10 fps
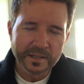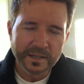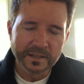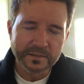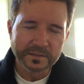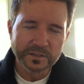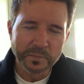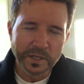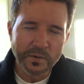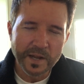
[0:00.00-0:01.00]
uh, to
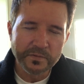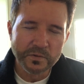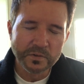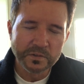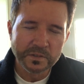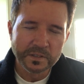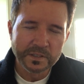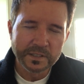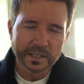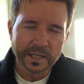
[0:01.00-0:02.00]
be grateful
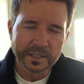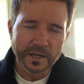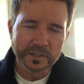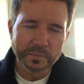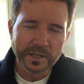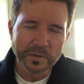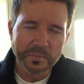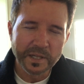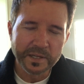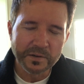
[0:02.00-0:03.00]
and not to be
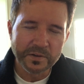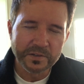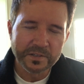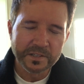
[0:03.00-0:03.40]
complainers.